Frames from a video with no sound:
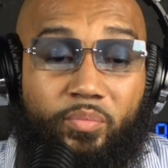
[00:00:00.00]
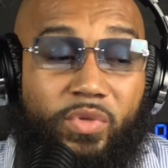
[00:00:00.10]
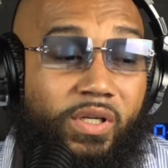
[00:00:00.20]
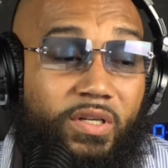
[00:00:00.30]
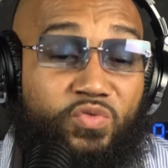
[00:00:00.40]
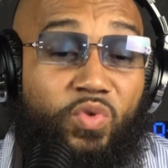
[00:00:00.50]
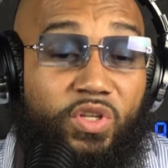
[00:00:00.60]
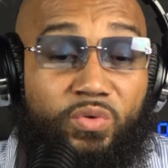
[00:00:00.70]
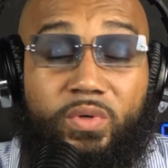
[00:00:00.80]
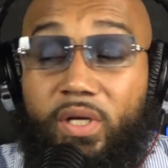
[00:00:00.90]
Because when
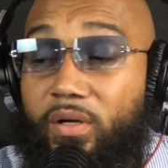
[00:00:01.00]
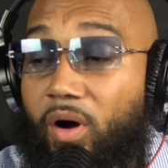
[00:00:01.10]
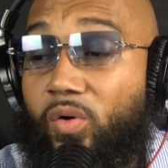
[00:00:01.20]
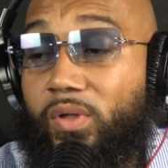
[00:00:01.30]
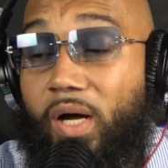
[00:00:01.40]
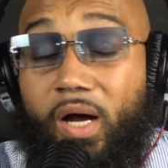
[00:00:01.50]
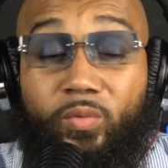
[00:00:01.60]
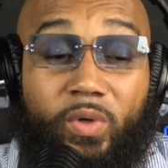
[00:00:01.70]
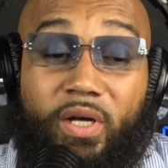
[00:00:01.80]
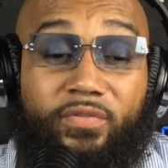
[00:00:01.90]
you get online,
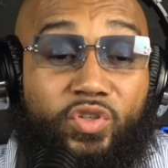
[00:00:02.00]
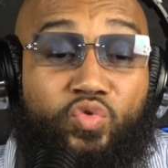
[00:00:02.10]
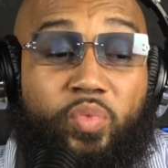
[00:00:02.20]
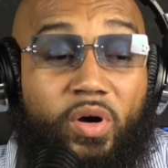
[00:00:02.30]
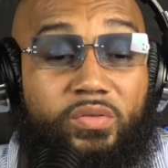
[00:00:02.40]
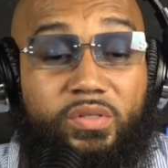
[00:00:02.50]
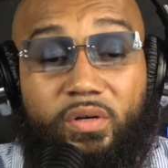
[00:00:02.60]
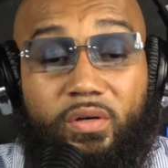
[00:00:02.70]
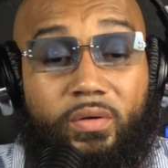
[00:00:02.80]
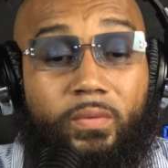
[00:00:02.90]
whatever you post,
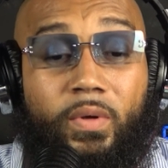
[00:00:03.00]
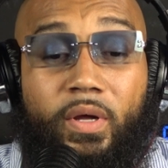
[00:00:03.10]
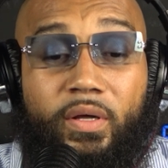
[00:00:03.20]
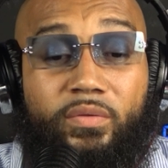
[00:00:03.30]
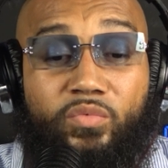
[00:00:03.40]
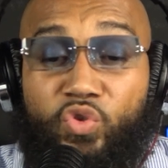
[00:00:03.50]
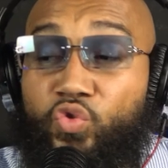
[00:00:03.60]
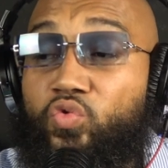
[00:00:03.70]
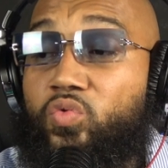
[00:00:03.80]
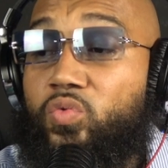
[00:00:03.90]
dog,
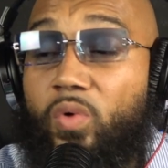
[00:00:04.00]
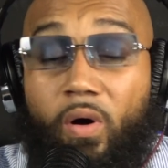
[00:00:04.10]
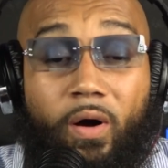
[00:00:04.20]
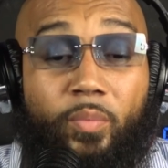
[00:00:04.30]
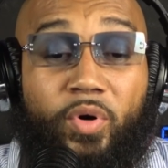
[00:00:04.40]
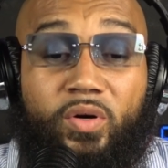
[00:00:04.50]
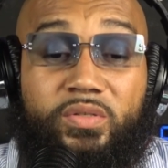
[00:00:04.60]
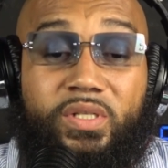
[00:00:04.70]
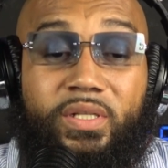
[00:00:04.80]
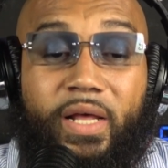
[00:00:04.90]
you are
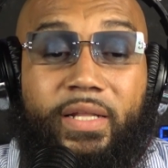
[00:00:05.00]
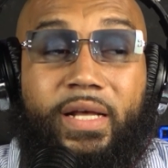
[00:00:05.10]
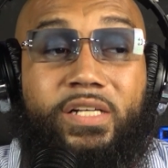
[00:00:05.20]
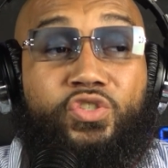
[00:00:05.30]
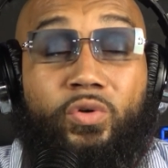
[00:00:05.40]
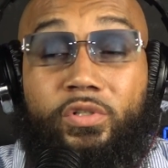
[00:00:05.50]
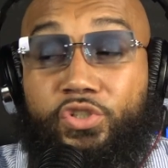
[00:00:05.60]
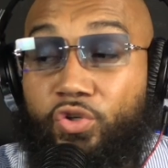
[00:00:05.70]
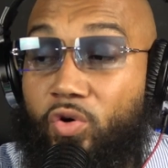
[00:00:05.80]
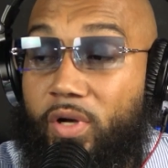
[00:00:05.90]
posting that. That's your
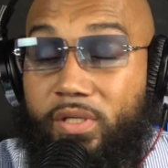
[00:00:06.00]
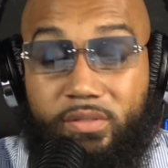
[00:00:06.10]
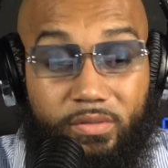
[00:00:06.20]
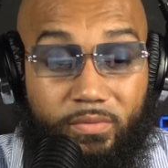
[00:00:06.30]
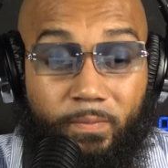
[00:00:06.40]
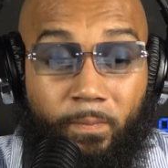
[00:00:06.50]
choice.